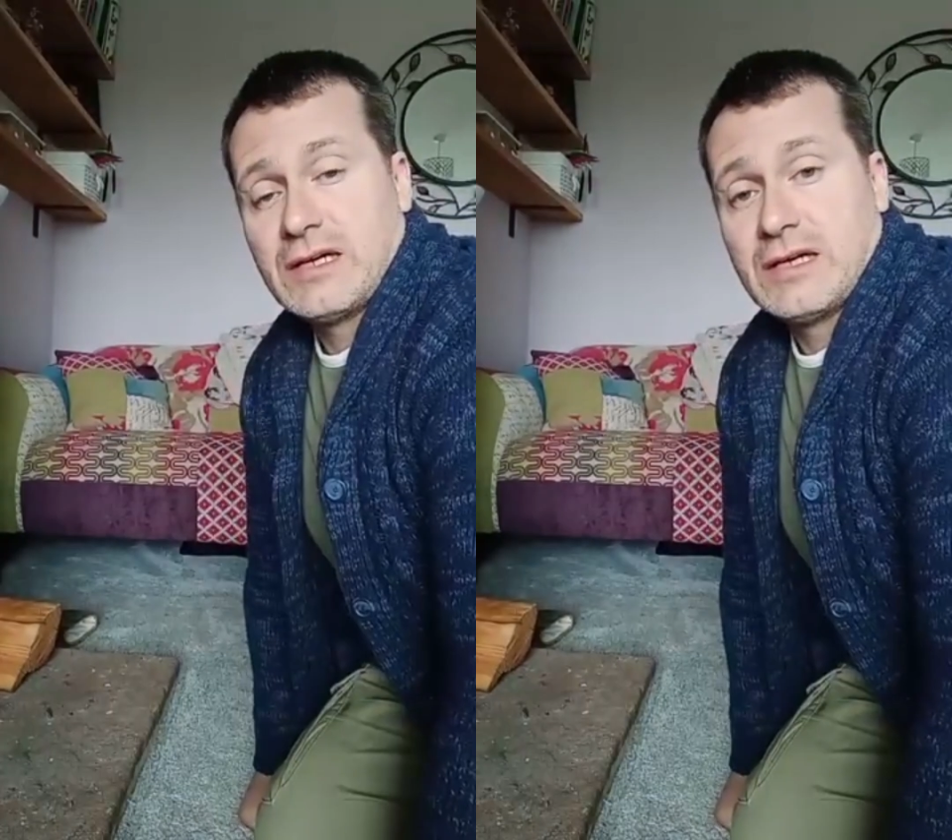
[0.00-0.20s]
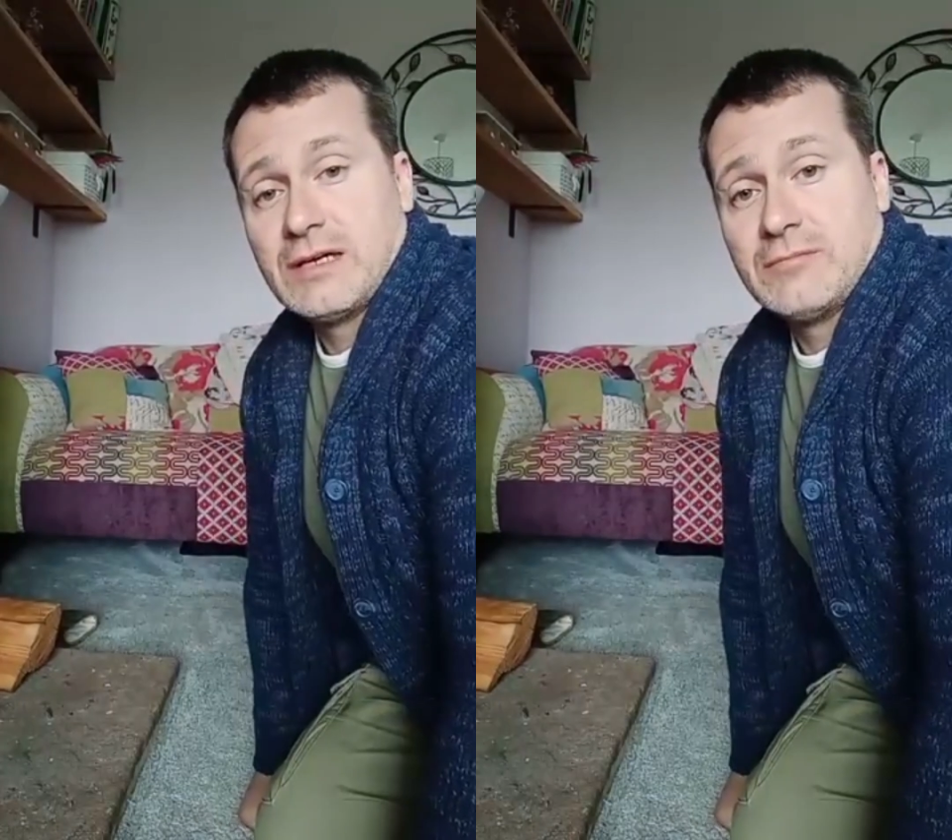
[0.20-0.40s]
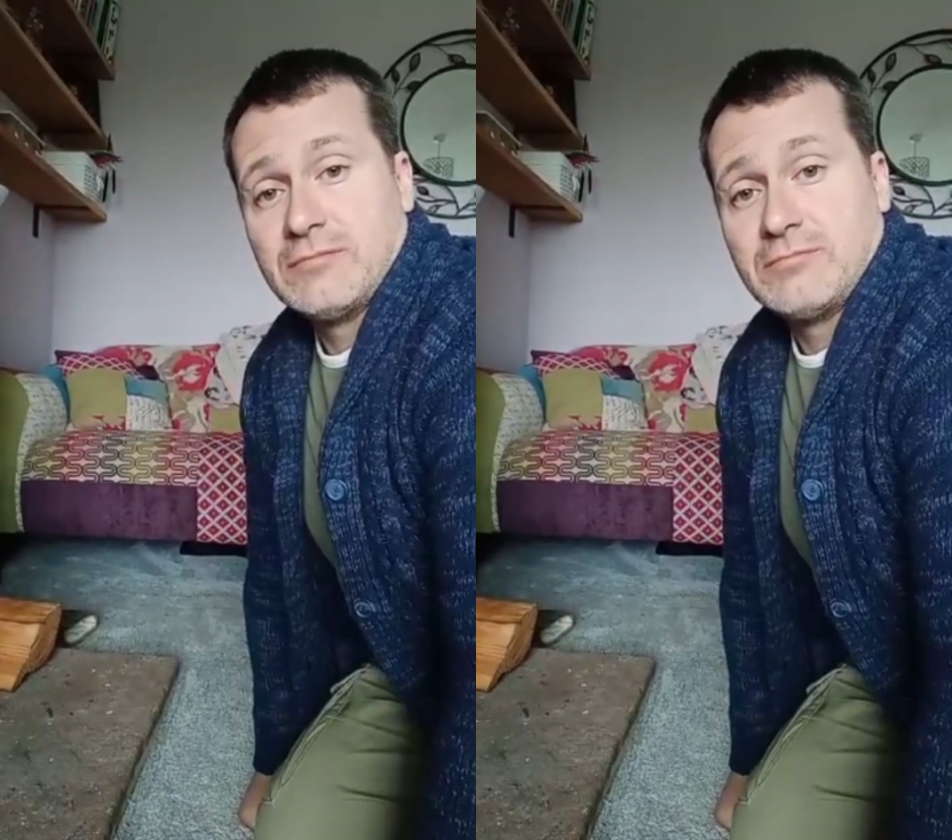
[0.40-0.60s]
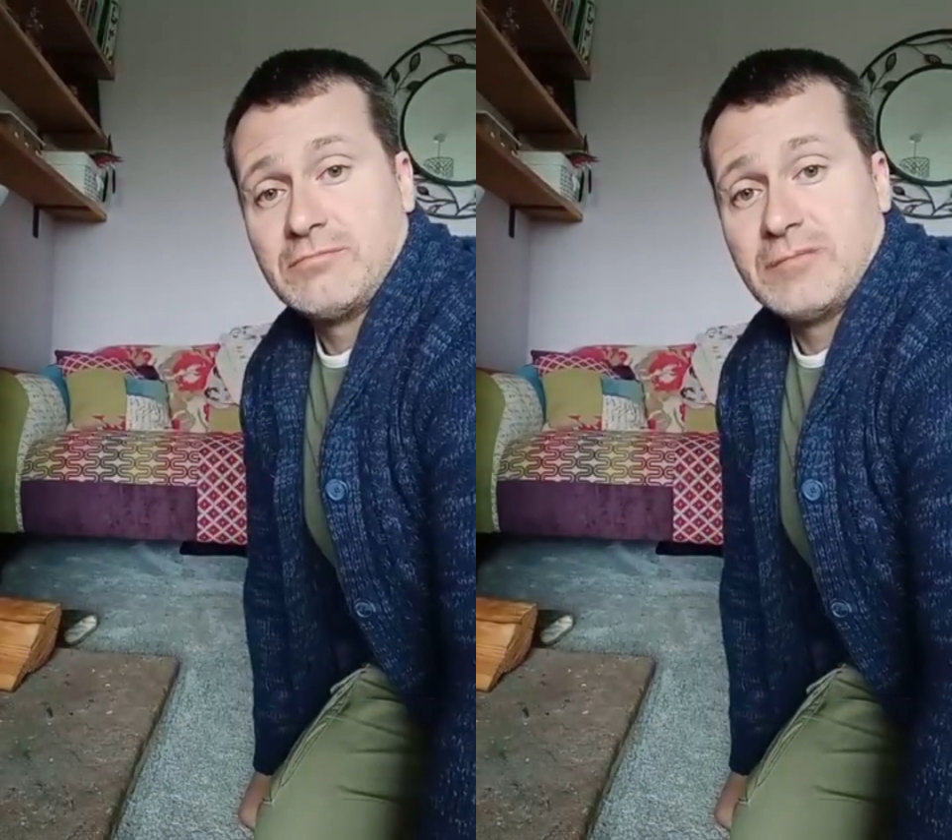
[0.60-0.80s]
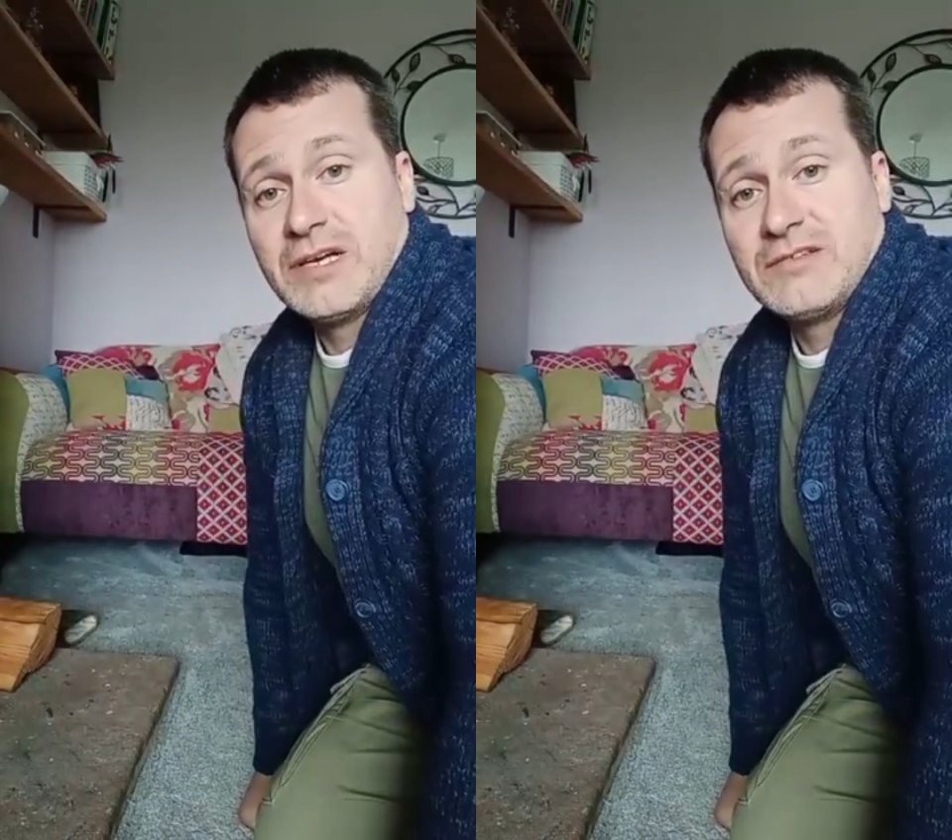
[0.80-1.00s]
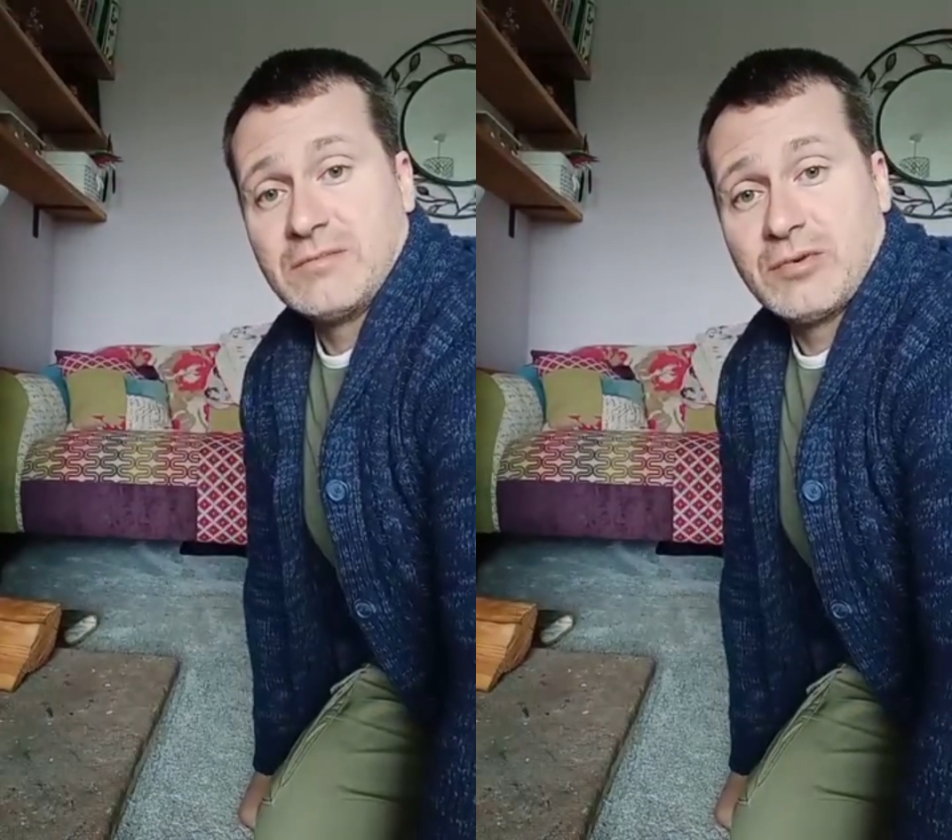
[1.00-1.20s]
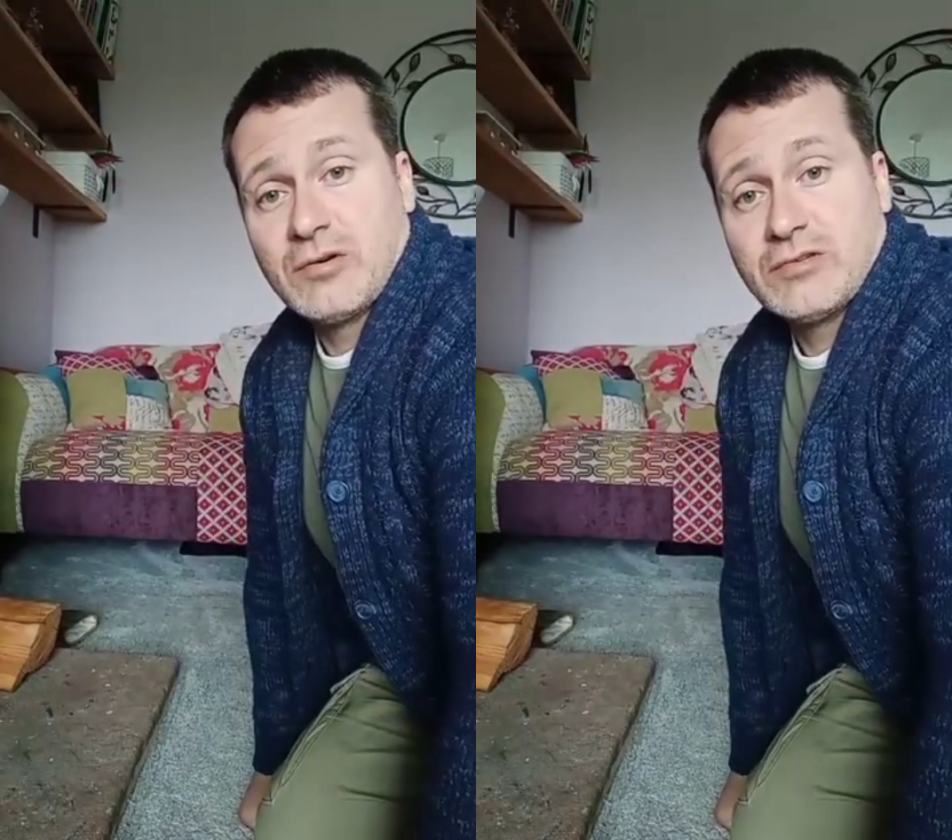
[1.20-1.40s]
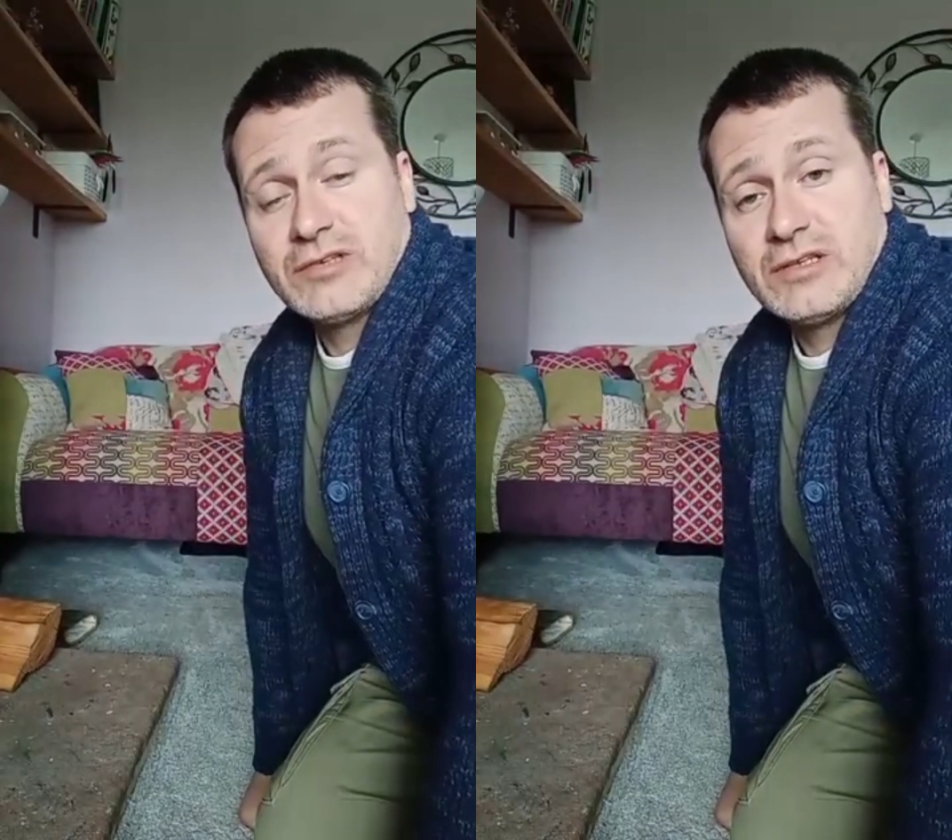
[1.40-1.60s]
But it's important